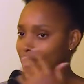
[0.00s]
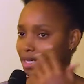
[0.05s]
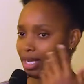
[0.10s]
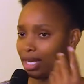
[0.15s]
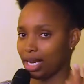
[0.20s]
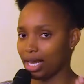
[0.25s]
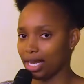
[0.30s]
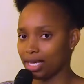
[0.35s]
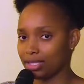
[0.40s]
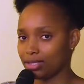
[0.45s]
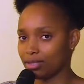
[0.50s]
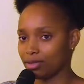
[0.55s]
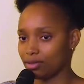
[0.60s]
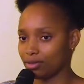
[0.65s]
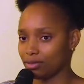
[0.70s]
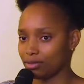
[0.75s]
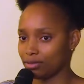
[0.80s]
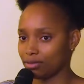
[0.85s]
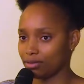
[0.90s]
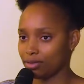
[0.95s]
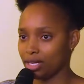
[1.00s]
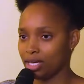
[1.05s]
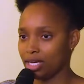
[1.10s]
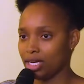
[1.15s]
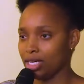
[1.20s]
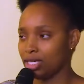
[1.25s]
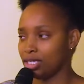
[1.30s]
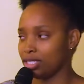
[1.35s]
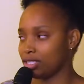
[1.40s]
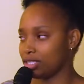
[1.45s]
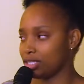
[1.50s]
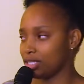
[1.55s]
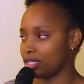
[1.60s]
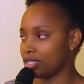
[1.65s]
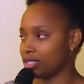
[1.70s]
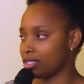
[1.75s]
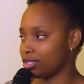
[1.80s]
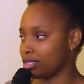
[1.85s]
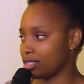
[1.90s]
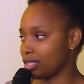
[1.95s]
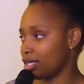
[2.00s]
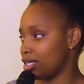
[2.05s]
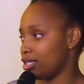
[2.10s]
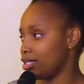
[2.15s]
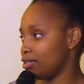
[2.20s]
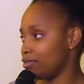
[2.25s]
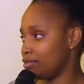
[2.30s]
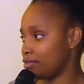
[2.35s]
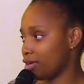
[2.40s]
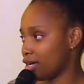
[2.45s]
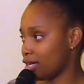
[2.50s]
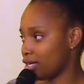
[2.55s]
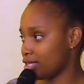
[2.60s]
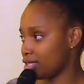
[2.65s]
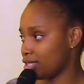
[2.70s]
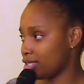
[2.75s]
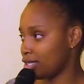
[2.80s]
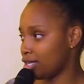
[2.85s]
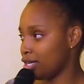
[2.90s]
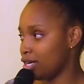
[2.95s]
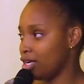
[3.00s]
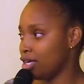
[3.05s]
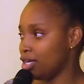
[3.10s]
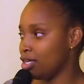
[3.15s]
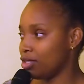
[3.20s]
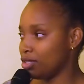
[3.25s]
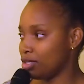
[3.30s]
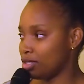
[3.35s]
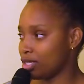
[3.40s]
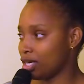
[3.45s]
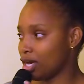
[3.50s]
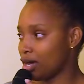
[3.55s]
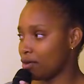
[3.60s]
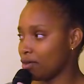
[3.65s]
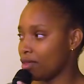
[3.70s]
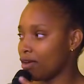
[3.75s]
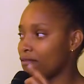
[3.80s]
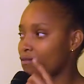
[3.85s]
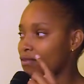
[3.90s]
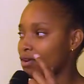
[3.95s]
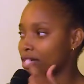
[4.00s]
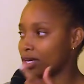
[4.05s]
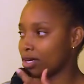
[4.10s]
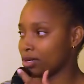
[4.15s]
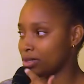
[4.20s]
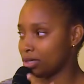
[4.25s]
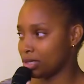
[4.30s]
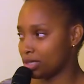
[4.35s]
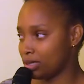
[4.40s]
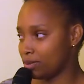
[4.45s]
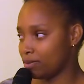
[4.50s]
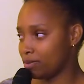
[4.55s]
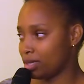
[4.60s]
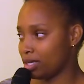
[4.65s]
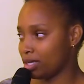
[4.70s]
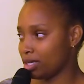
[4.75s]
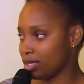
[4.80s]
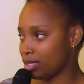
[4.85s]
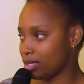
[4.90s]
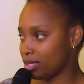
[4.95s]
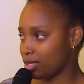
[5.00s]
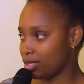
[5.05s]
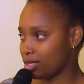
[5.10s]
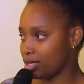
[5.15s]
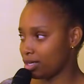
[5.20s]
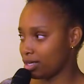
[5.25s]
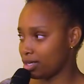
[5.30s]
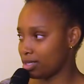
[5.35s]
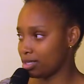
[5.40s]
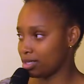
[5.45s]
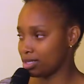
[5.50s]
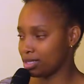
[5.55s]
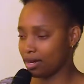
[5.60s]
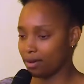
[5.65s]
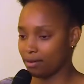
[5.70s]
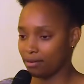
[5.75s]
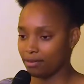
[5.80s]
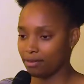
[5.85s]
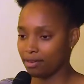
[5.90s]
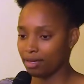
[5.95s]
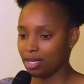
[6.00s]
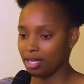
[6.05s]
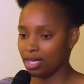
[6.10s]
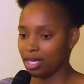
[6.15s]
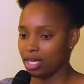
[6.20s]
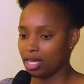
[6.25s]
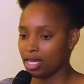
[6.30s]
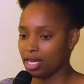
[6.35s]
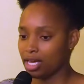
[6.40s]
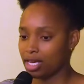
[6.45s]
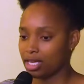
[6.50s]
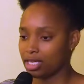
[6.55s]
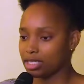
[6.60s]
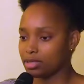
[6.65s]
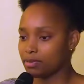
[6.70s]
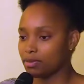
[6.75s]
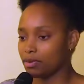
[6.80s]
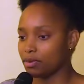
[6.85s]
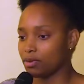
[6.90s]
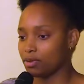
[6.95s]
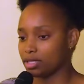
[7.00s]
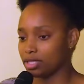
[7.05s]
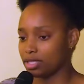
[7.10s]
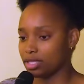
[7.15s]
likes of chicken in fries. You see how they're very crispy and stuff? It is because